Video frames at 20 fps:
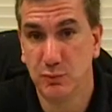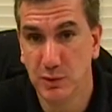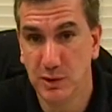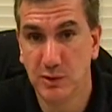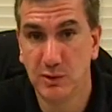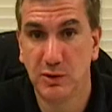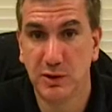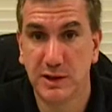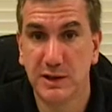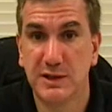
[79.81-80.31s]

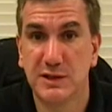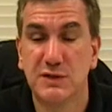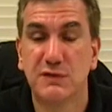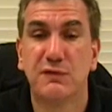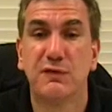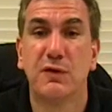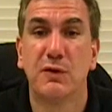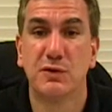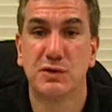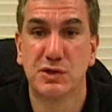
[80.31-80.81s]
Well, look at his
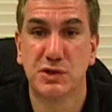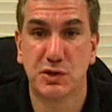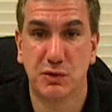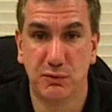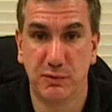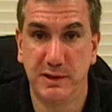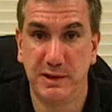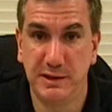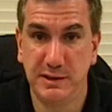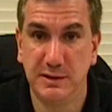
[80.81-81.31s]
first
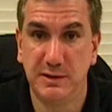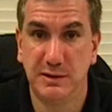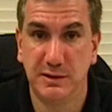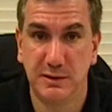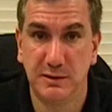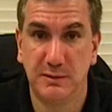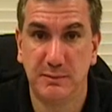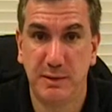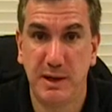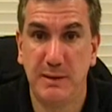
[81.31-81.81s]
three
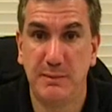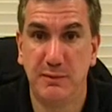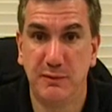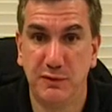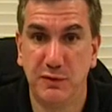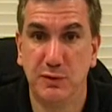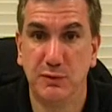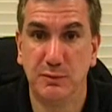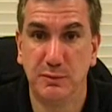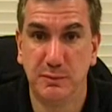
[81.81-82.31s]

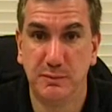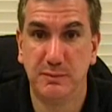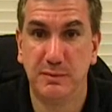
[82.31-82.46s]
pay-per-view